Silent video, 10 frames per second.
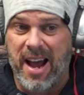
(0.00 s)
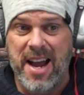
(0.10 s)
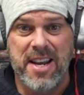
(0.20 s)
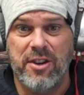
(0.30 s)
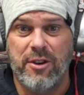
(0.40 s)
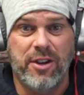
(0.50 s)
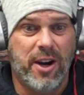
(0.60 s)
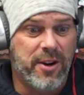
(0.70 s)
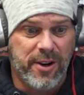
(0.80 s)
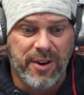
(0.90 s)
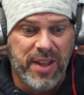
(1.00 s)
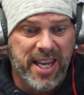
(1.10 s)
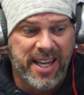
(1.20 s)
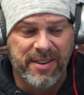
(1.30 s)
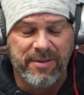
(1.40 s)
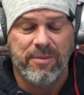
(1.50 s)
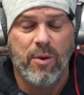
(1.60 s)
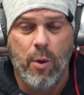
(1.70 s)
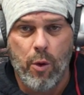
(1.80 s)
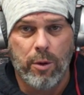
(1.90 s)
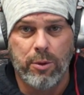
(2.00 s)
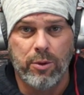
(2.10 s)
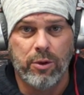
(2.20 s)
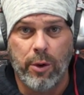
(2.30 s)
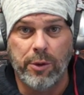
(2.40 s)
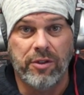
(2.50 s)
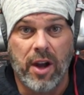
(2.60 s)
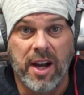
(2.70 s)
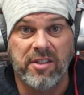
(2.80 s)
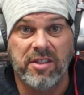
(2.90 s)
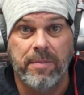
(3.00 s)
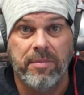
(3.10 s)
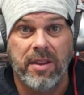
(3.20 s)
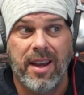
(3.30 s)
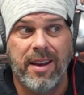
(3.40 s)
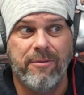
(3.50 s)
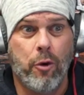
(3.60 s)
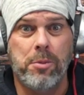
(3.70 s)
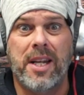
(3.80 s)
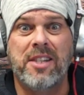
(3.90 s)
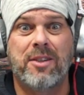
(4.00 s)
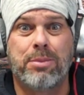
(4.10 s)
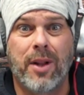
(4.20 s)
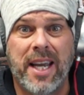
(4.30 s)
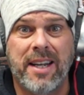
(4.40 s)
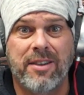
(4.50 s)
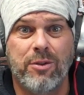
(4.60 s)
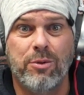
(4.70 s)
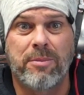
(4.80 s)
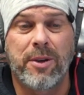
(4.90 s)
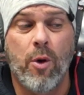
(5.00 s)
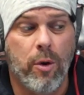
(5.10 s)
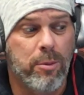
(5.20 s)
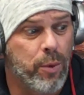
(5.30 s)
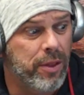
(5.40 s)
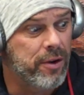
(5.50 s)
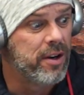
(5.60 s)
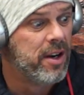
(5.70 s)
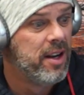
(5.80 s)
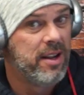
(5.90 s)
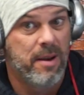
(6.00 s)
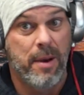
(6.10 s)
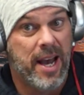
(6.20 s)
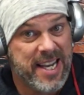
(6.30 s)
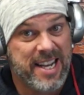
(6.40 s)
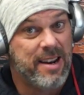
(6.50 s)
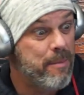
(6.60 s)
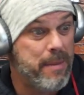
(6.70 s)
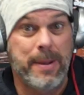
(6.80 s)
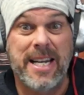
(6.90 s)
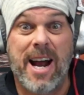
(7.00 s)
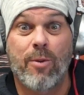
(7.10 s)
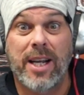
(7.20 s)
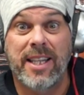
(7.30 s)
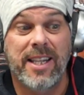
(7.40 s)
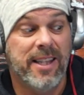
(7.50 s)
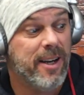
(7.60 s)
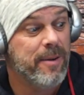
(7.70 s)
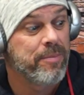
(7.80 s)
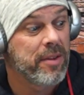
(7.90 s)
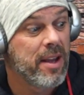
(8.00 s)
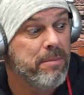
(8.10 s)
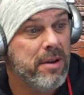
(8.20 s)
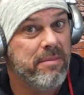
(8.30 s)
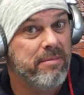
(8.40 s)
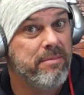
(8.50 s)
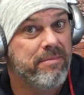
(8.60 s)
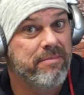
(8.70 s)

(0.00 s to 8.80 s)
eyeing your daughter and thinking horrible, gross thoughts and formulates a plan to do something horrible with her. Again, maybe not right then and there, but